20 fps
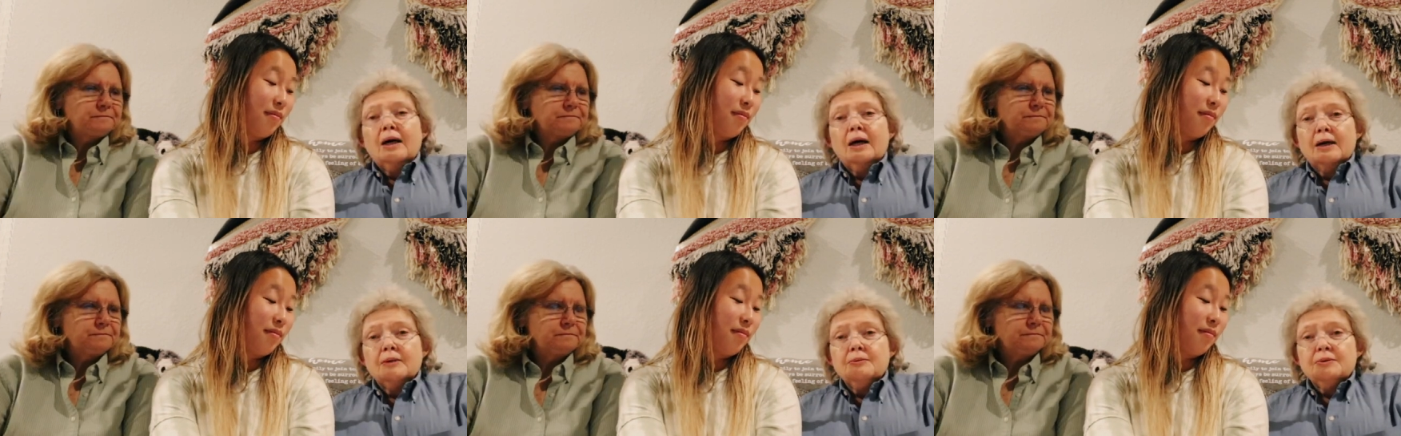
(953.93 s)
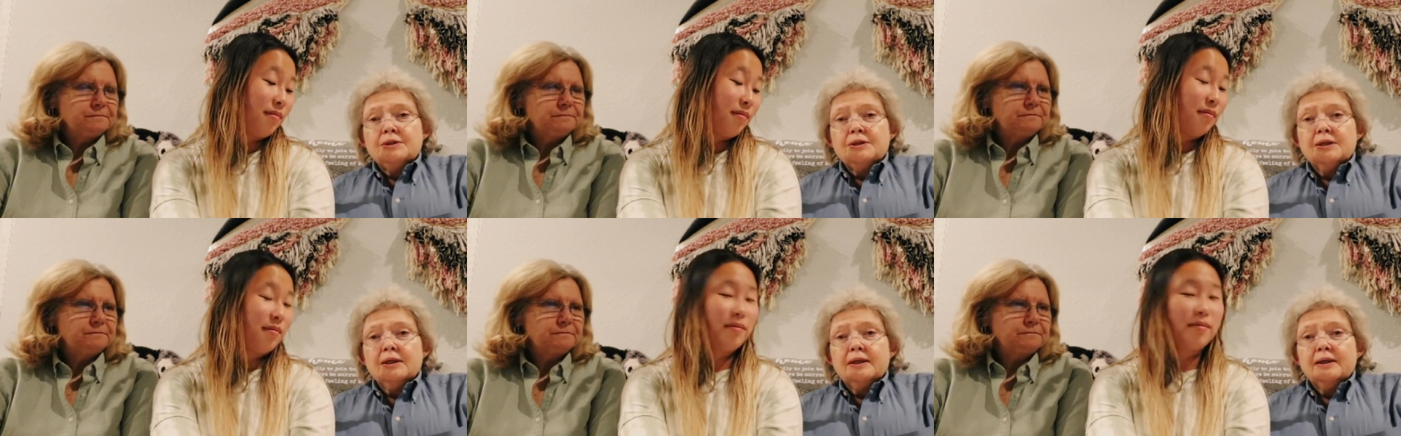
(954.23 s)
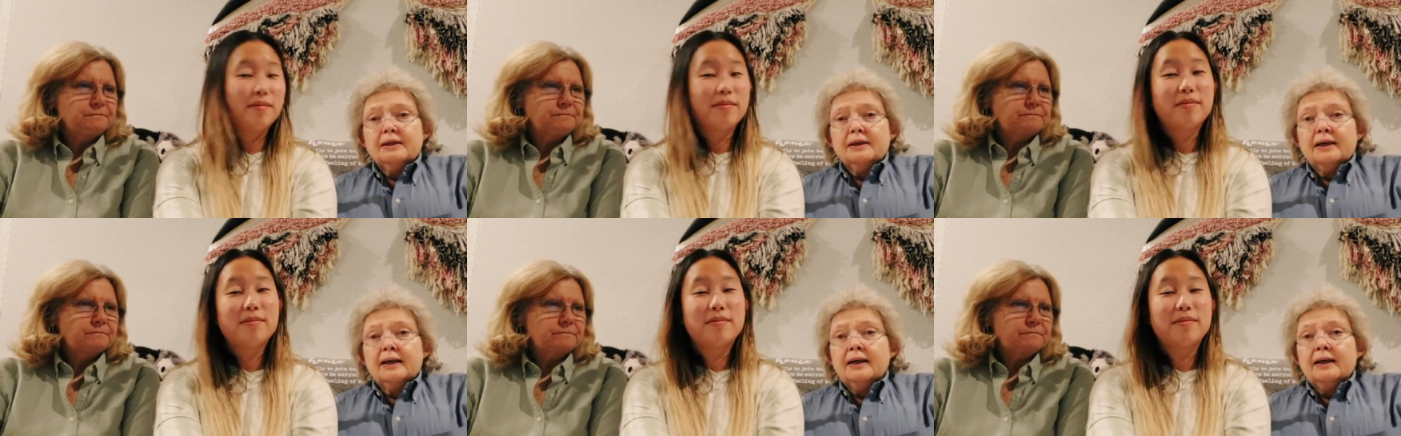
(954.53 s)
Speaker 1: I would
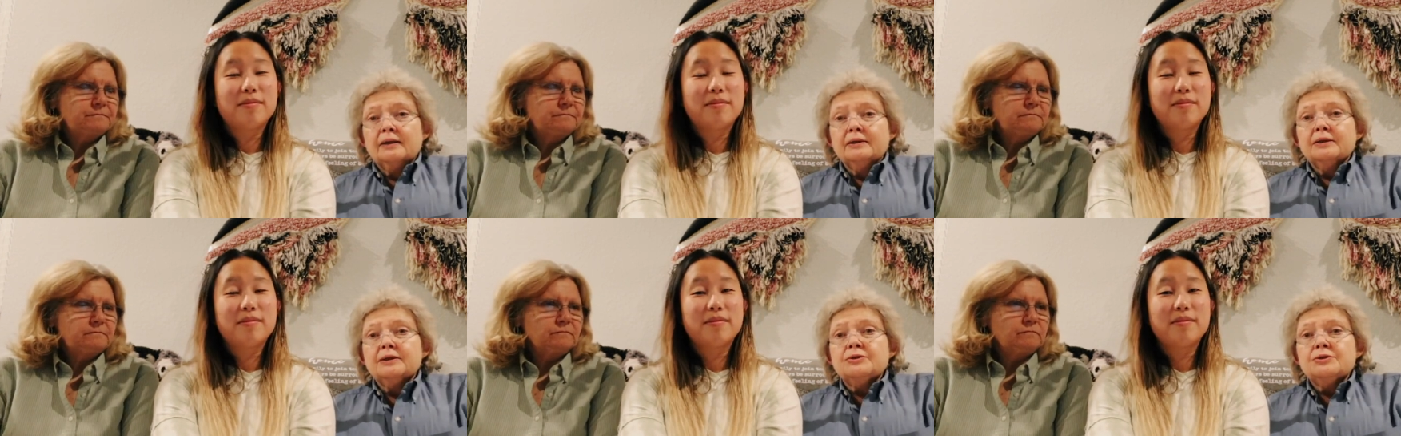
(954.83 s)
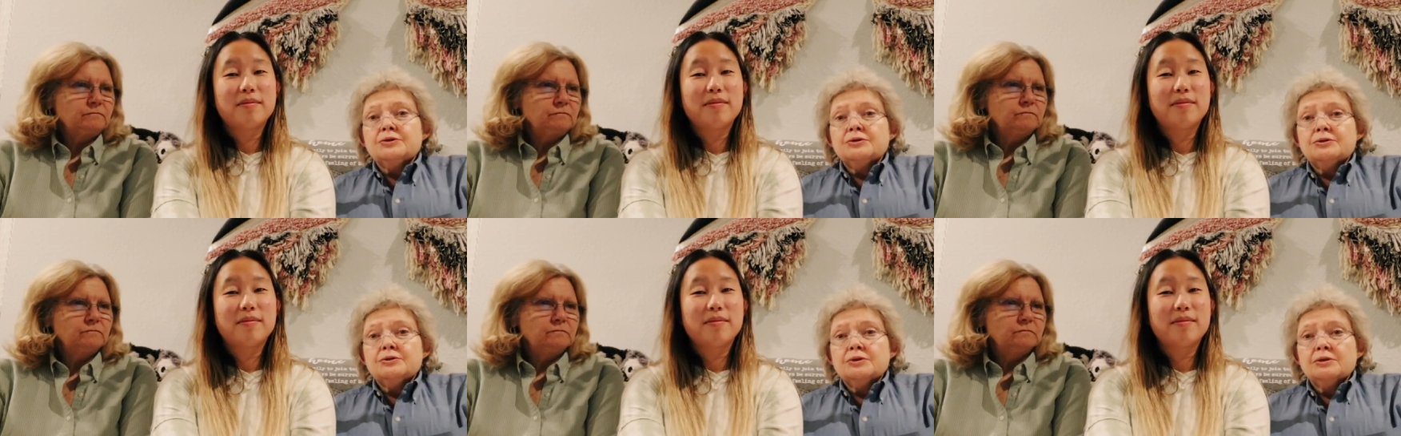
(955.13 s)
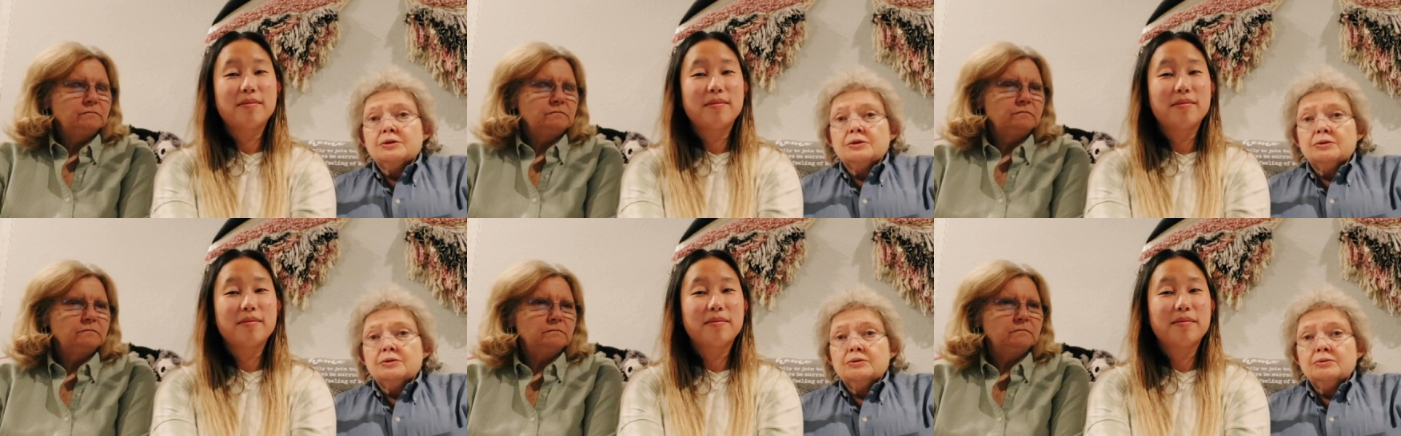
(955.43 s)
take Alex
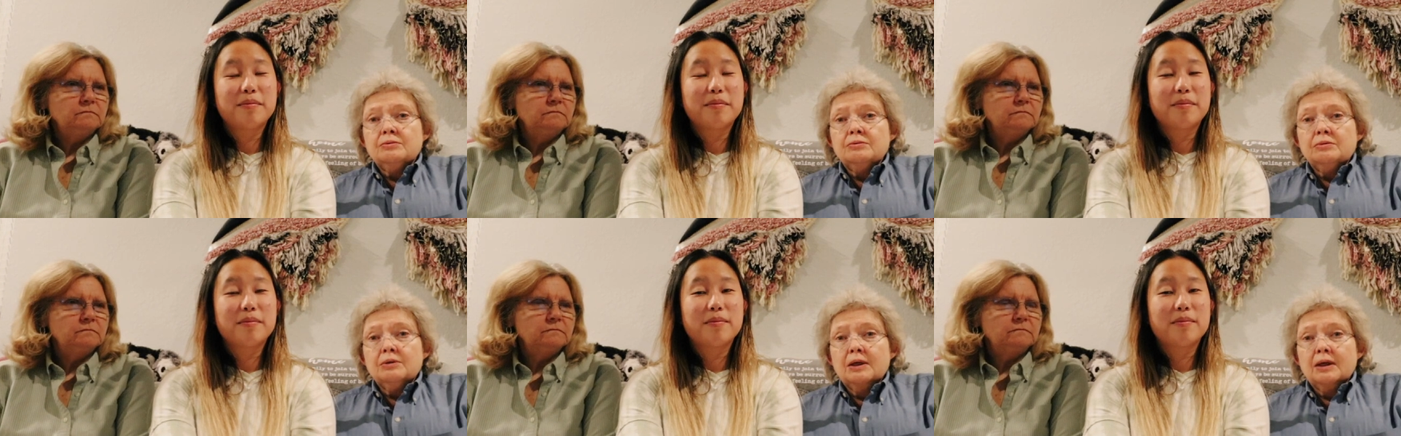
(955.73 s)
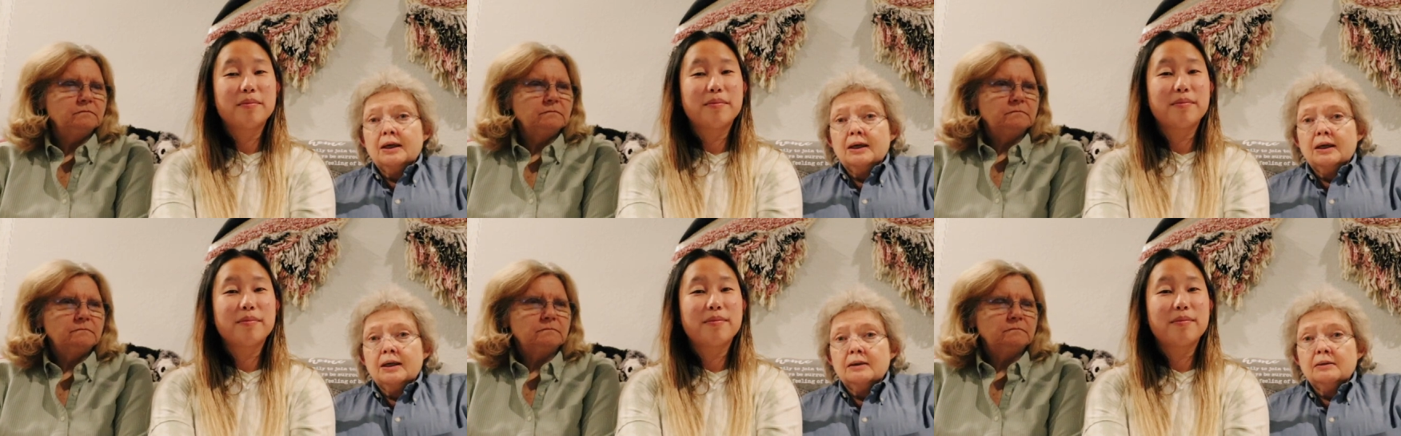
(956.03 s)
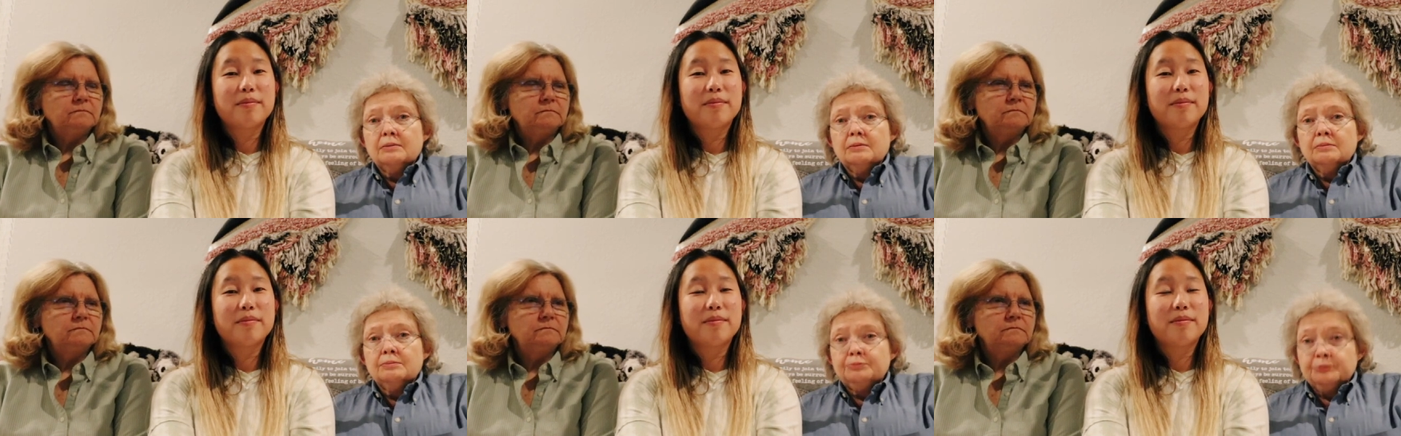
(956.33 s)
to
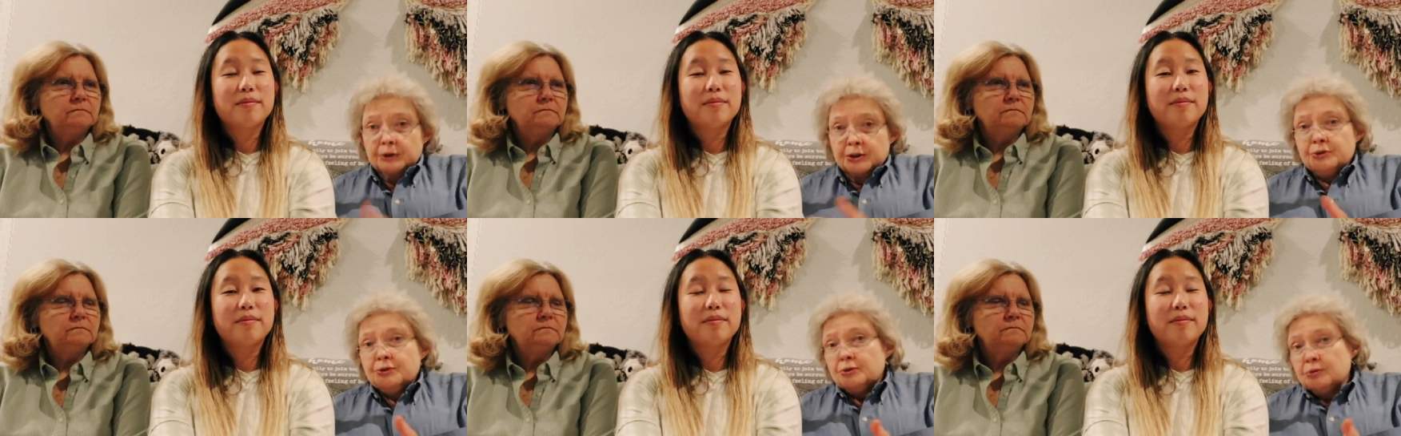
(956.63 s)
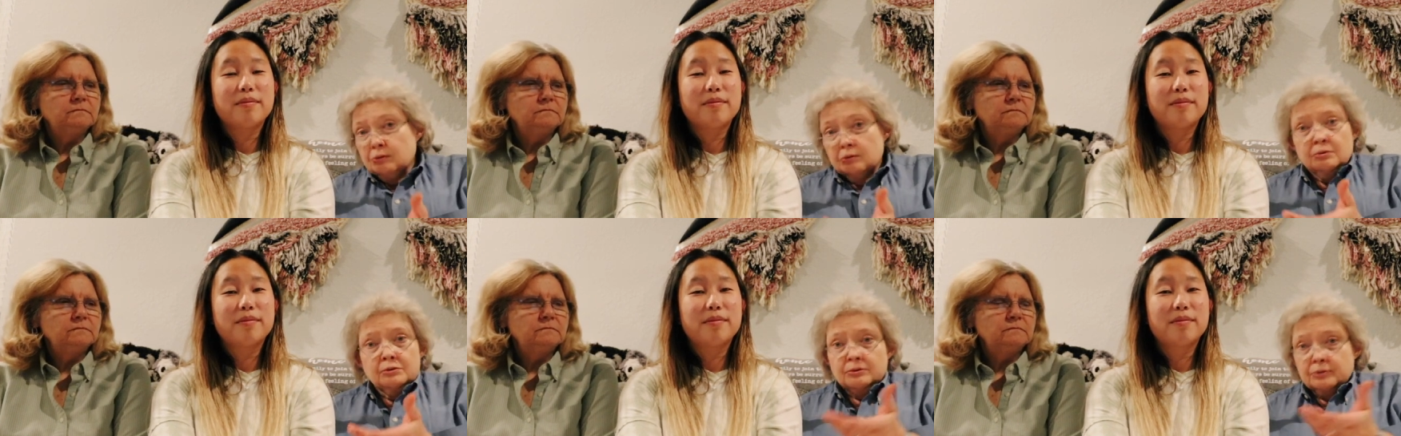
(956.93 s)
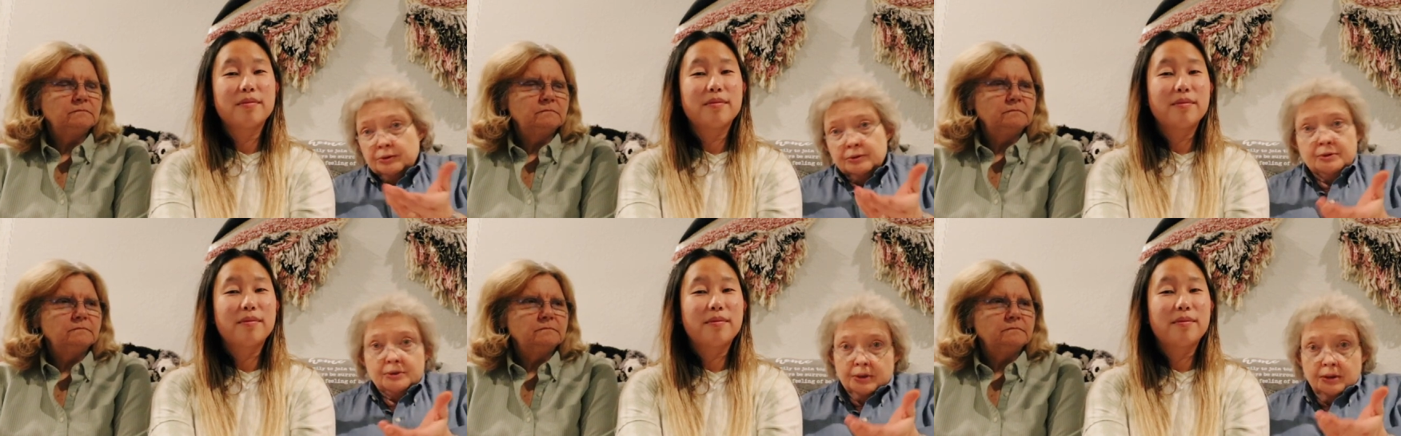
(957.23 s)
uh, preschool
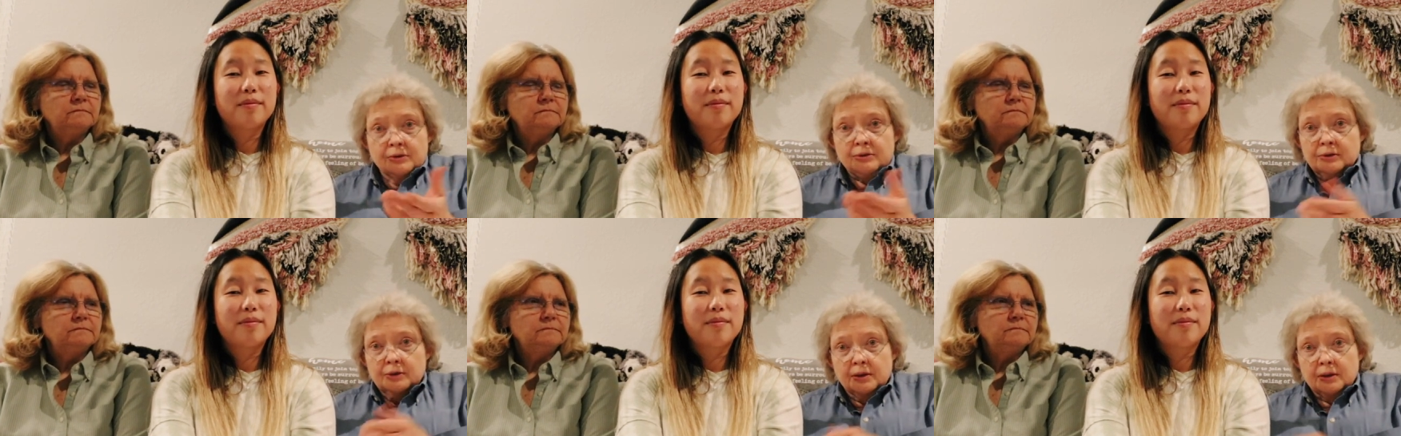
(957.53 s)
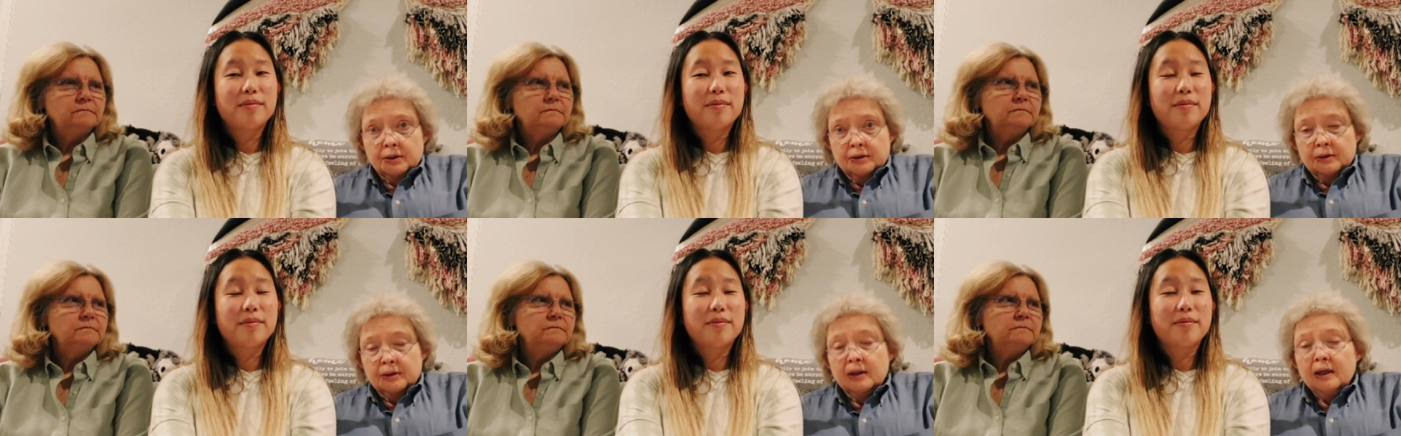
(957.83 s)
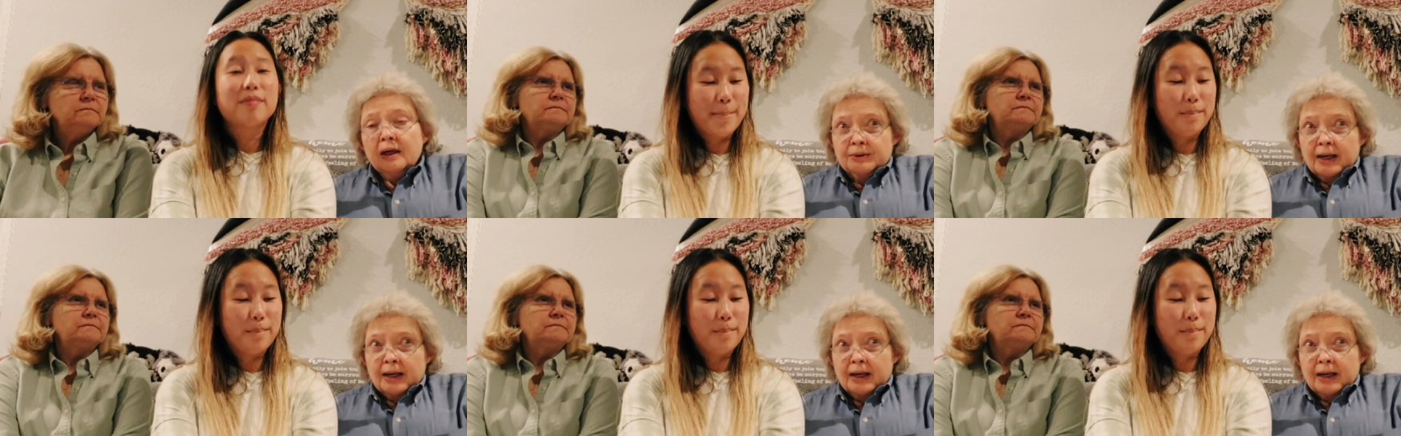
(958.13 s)
or to kindergarten.